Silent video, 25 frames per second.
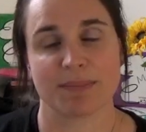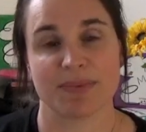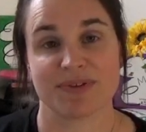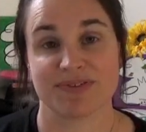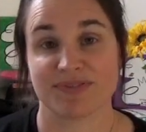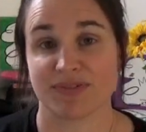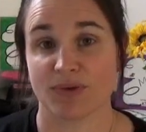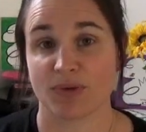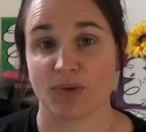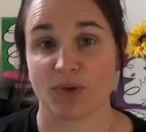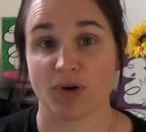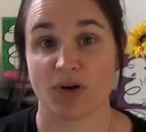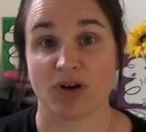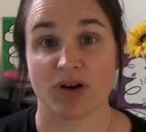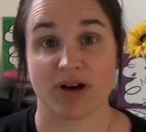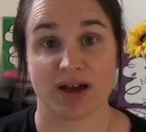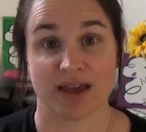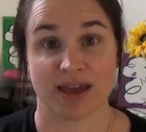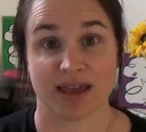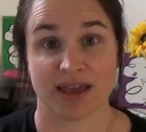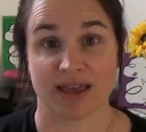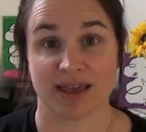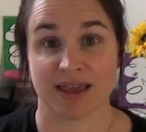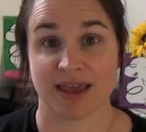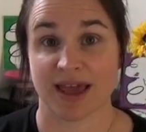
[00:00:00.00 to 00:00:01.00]
before
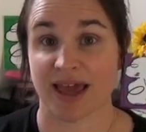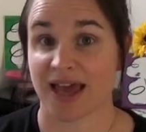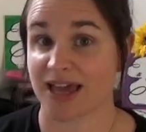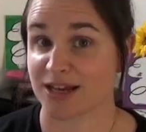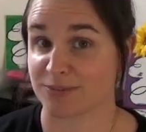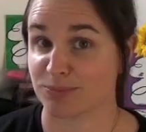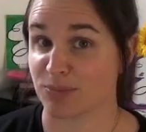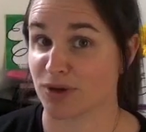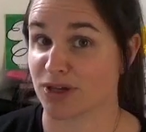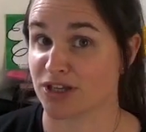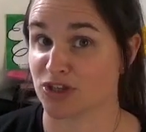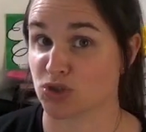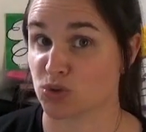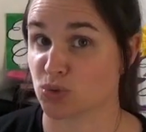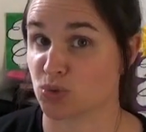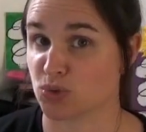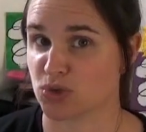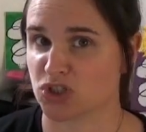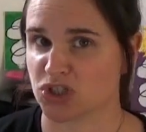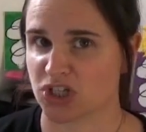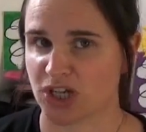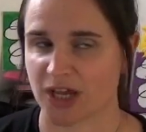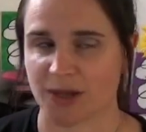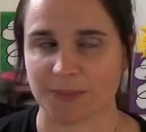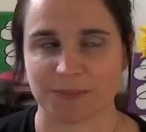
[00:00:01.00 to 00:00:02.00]
I had my
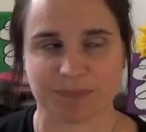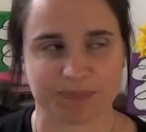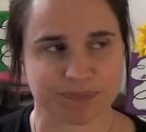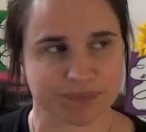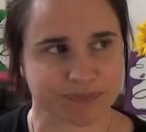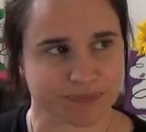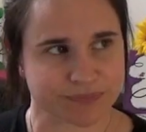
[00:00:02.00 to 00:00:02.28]
daughter,